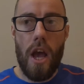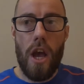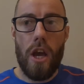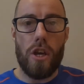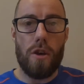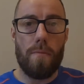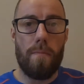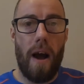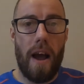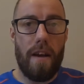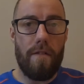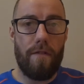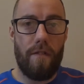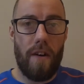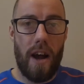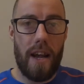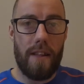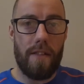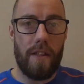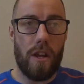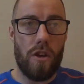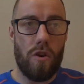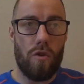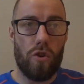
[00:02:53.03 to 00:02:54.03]
you might
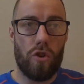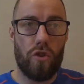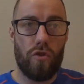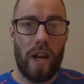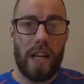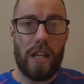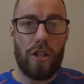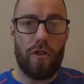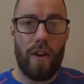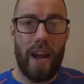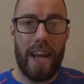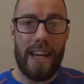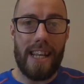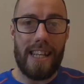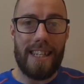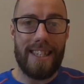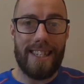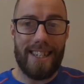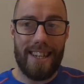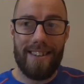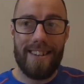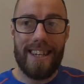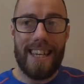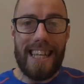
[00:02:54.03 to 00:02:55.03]
find that your strength training
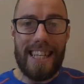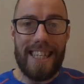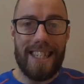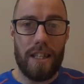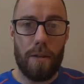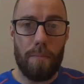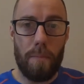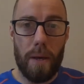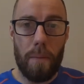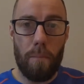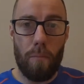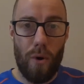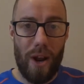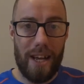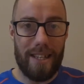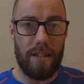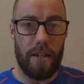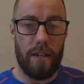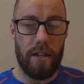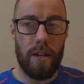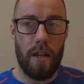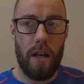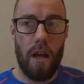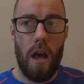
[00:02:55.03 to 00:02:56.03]
still needs to be
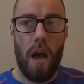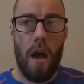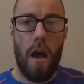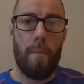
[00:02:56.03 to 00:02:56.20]
present,